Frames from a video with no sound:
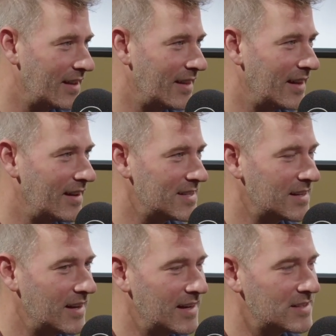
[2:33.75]
and then
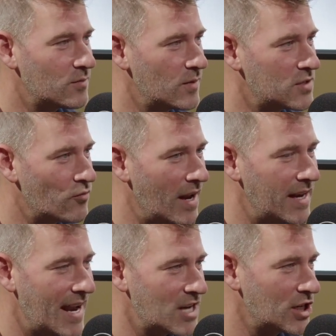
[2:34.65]
it's
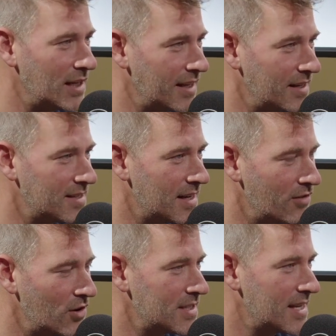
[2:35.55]
run nationally instead
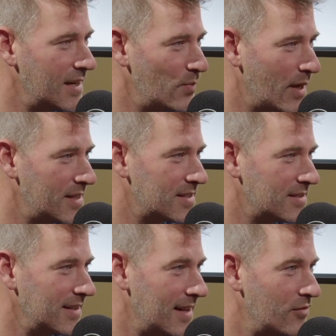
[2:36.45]
of on a
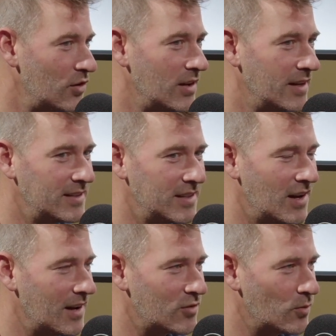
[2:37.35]
state-based level, and you
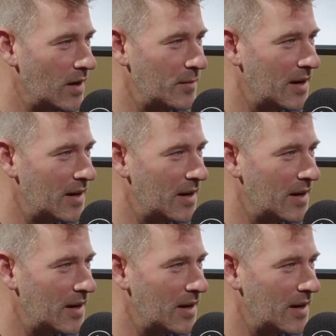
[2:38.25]
don't have to.